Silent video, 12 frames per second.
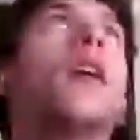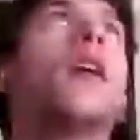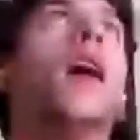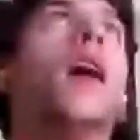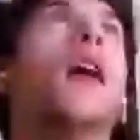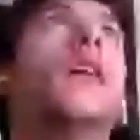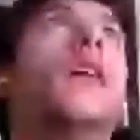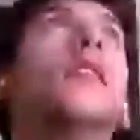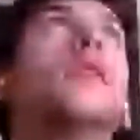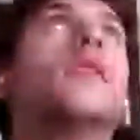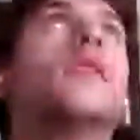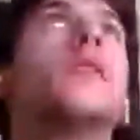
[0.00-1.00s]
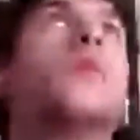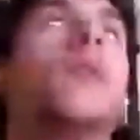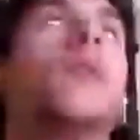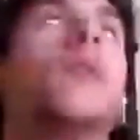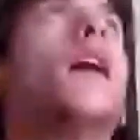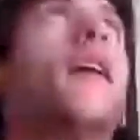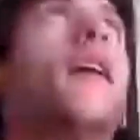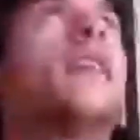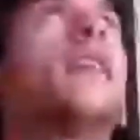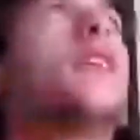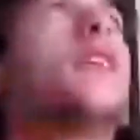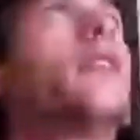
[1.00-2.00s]
well, I'd
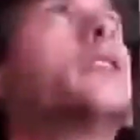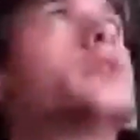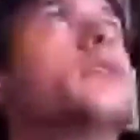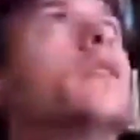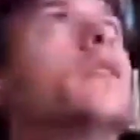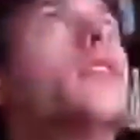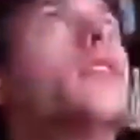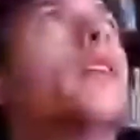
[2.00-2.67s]
say innovation